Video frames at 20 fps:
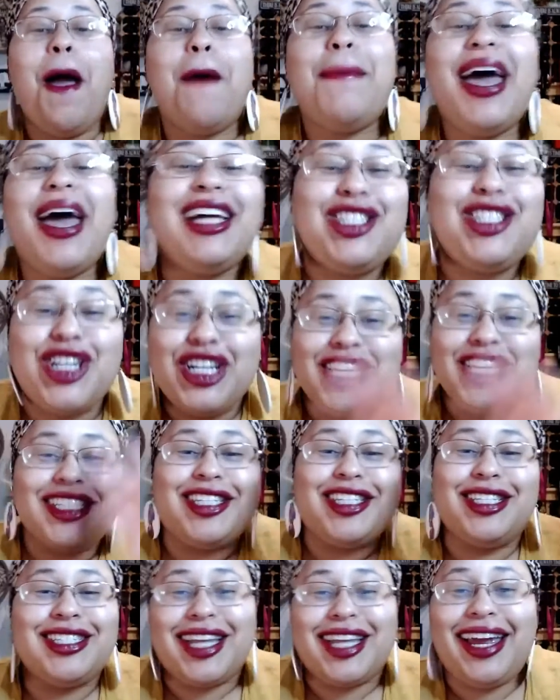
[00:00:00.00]
imagine this
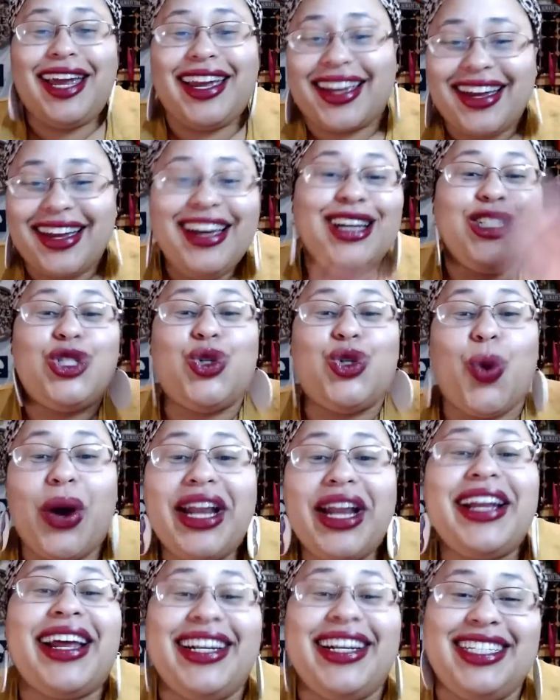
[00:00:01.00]
is like
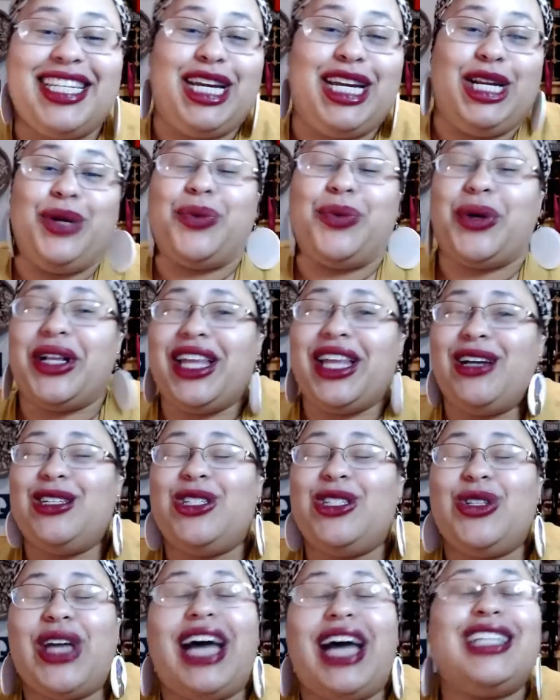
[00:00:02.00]
2019 and we're allowed to
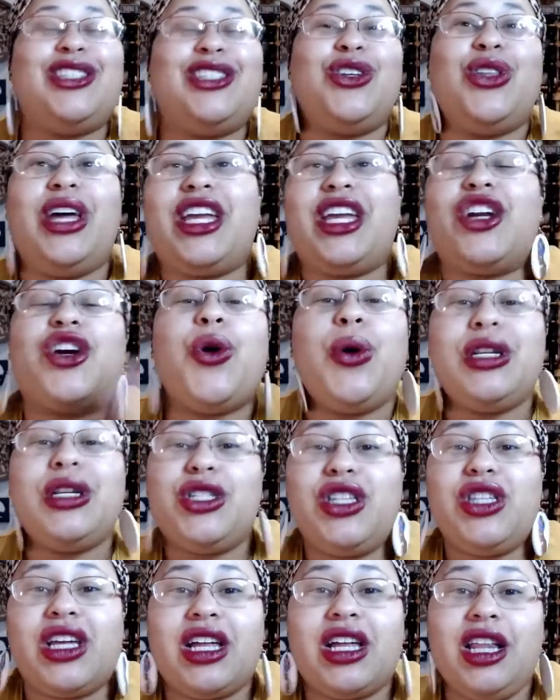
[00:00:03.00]
do that so like you're going
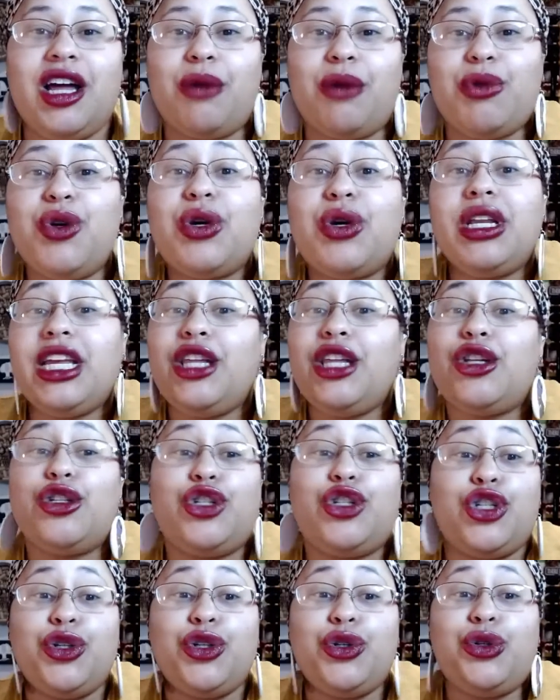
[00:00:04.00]
to the club you could either
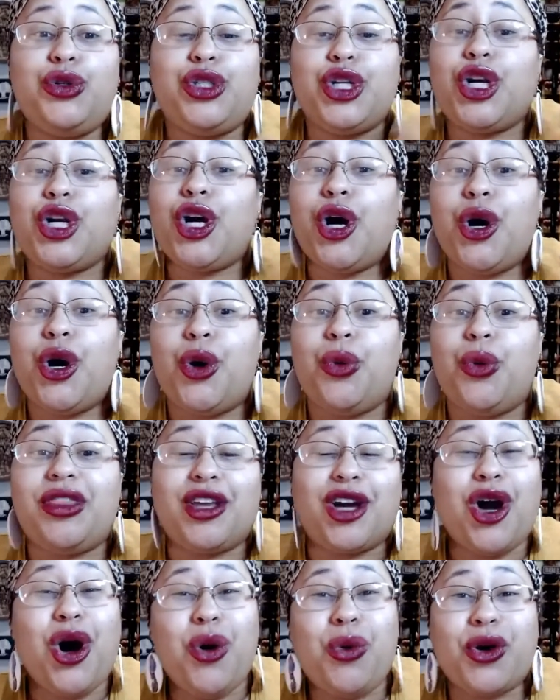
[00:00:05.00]
choose to go with a
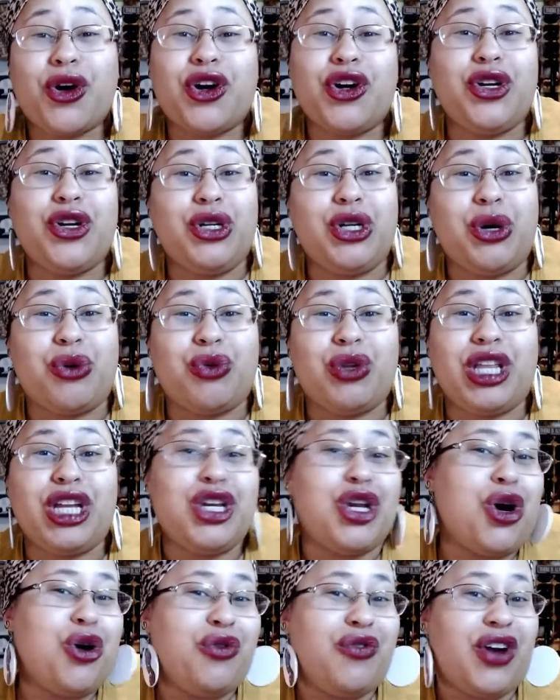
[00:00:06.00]
coworker you don't really
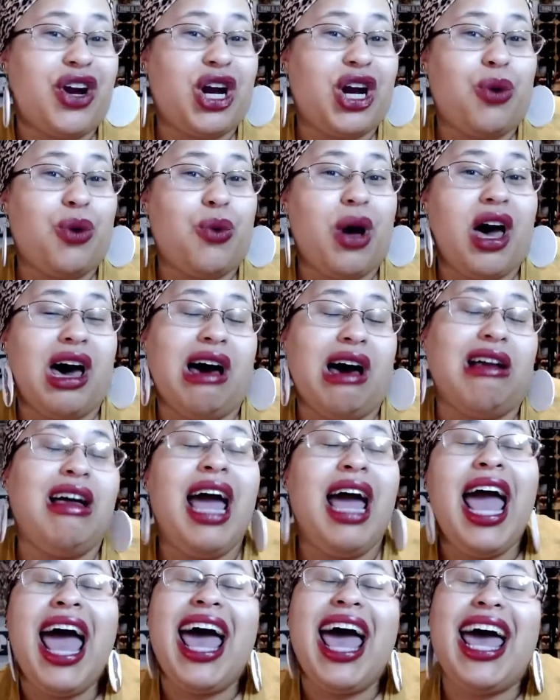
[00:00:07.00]
know very well
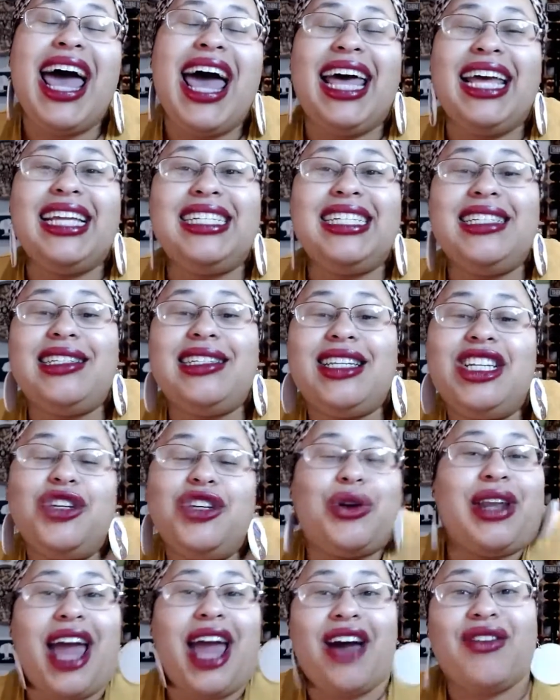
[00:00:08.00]
and you
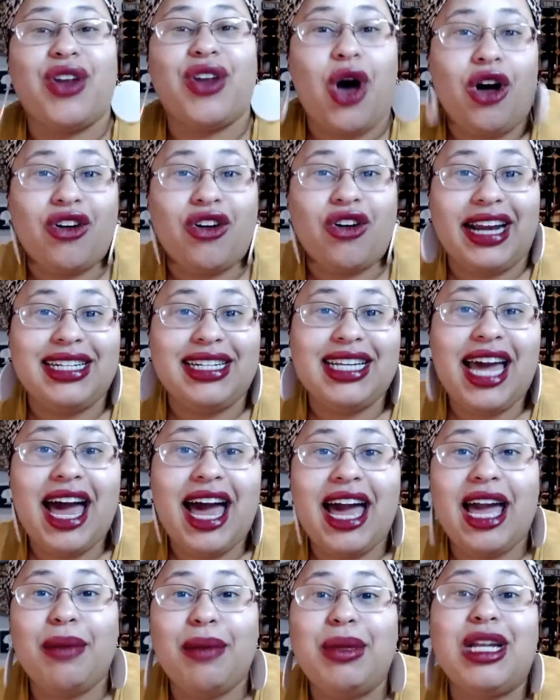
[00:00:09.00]
can have an all right
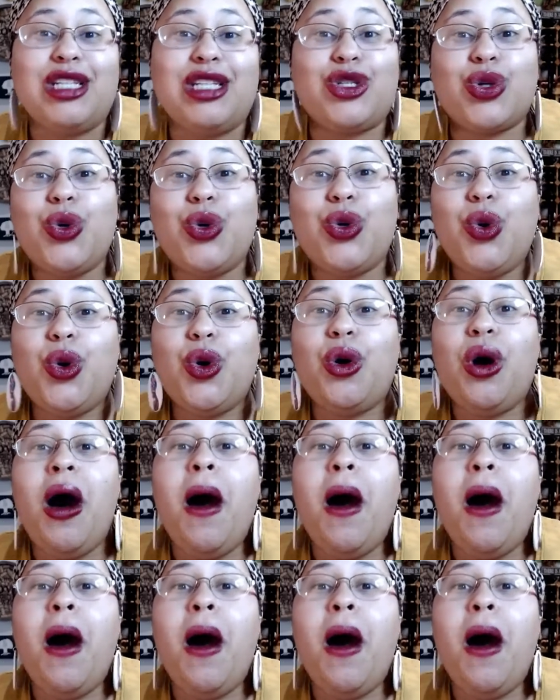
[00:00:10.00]
time and it's cool